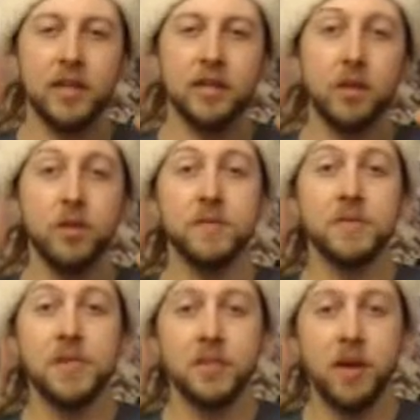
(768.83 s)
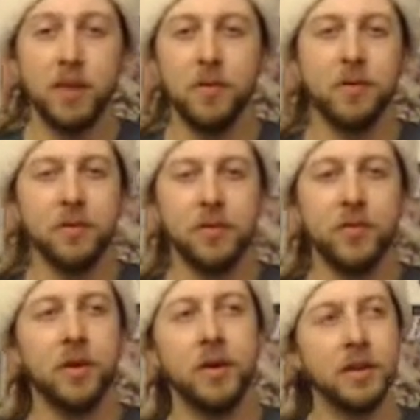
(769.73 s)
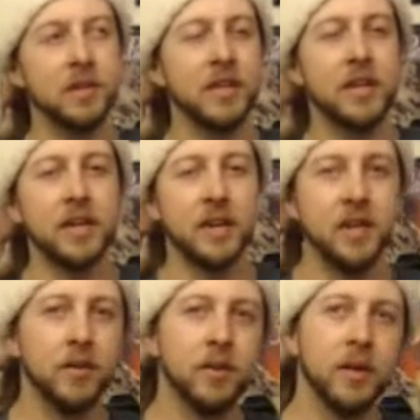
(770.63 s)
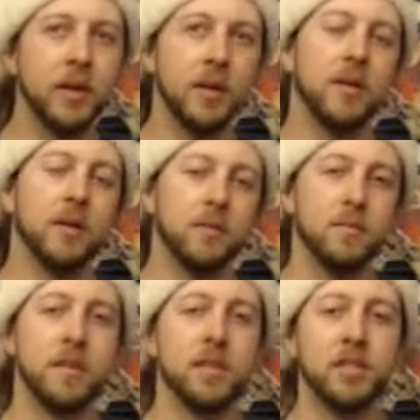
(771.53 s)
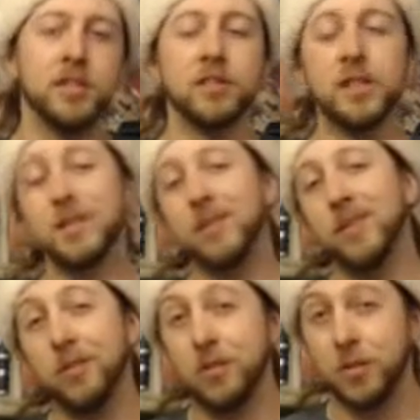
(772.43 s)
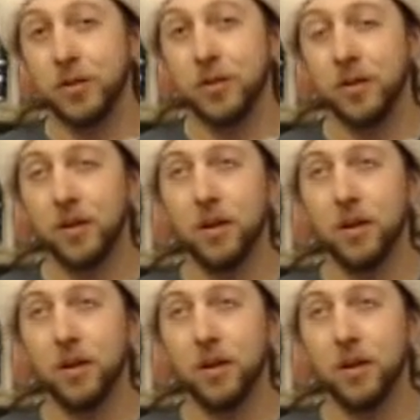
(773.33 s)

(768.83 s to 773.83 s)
like, he's like, oh, you've seen the map. We don't need the droid. I can just get it out of you. But then she turns out to be a little too much,